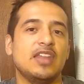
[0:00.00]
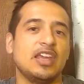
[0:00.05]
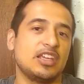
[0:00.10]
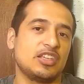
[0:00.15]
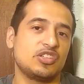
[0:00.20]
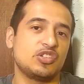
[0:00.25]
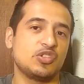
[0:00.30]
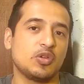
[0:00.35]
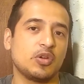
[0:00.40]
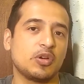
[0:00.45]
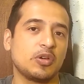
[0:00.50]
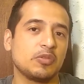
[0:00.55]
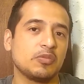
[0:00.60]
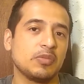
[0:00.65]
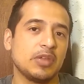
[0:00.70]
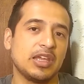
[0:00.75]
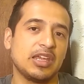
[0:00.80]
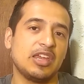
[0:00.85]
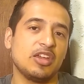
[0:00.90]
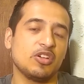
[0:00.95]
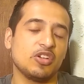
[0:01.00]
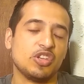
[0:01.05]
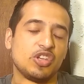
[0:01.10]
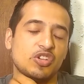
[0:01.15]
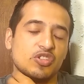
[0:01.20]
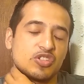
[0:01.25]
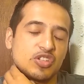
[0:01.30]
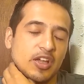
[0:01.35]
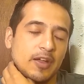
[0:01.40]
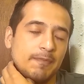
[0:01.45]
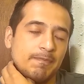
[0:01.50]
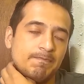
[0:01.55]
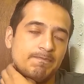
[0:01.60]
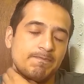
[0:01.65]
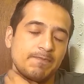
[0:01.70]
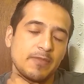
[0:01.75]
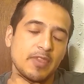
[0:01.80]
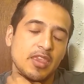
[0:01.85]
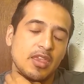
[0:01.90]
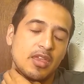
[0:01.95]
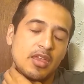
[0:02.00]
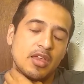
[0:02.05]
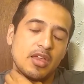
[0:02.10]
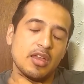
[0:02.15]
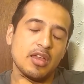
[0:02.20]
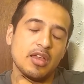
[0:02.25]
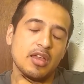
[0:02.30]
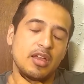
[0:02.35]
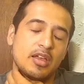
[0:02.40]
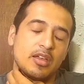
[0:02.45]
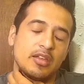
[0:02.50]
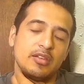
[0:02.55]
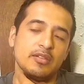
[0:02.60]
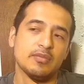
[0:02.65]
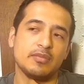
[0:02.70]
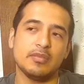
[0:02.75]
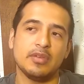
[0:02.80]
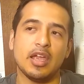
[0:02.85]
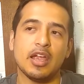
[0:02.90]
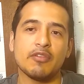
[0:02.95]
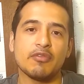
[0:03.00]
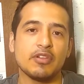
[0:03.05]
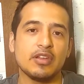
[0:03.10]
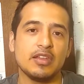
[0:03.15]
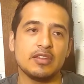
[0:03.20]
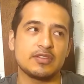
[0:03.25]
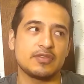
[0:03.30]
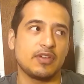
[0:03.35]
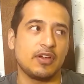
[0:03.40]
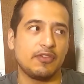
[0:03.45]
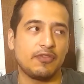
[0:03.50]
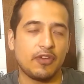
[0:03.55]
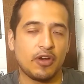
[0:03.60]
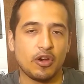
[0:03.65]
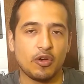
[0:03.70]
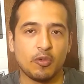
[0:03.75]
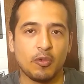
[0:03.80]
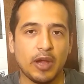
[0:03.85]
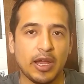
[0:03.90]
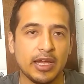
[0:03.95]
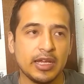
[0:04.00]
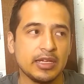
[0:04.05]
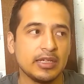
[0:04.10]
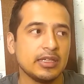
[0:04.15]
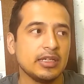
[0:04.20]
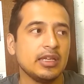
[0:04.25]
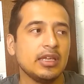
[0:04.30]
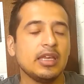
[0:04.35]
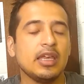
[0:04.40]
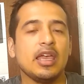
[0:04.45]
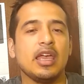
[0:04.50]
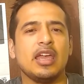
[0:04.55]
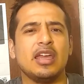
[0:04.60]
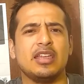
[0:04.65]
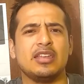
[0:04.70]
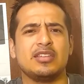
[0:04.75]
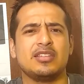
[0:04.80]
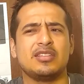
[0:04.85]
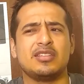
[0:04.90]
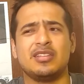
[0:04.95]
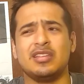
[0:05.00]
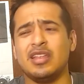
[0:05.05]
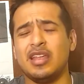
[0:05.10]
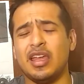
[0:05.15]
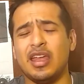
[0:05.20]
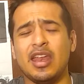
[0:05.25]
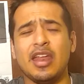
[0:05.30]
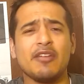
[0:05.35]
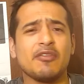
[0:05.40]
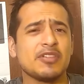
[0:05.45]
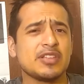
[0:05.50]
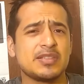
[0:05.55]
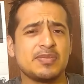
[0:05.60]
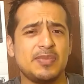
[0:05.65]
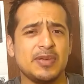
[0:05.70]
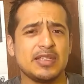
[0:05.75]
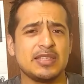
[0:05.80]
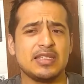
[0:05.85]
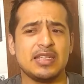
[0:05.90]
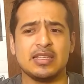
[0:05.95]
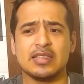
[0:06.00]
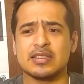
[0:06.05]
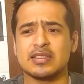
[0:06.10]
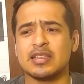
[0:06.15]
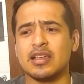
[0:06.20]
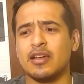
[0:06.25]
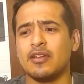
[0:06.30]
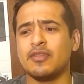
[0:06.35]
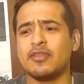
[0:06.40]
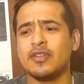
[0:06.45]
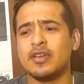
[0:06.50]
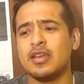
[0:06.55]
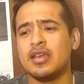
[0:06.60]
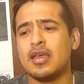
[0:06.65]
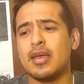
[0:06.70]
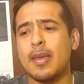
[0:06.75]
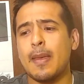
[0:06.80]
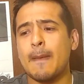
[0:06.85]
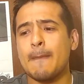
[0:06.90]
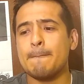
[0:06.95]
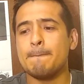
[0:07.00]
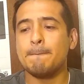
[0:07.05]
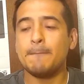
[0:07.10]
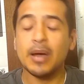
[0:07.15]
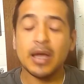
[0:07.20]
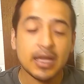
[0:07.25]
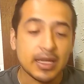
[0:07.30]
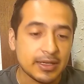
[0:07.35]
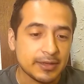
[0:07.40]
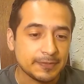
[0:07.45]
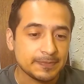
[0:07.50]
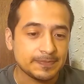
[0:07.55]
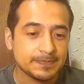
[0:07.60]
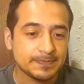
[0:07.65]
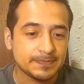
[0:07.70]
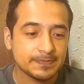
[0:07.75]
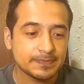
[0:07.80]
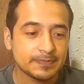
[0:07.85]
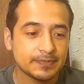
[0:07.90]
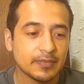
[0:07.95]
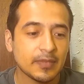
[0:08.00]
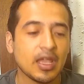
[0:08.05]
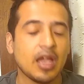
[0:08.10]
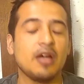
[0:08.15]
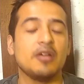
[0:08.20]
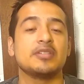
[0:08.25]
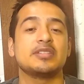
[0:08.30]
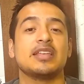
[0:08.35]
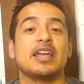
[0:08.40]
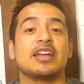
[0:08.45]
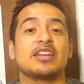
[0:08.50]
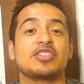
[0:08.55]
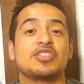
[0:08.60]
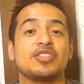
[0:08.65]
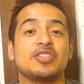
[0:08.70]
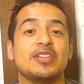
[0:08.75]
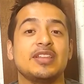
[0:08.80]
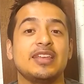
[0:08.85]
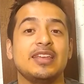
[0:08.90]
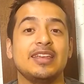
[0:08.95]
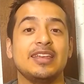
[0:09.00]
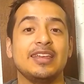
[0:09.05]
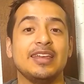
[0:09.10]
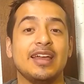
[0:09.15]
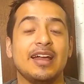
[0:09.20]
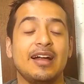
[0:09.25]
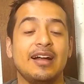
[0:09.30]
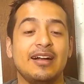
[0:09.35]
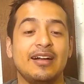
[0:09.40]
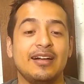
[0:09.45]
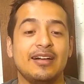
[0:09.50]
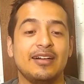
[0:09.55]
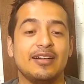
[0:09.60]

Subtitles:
live next door, like here in Utah. Everyone lives very far away, and everyone's busy and stuff. But I was actually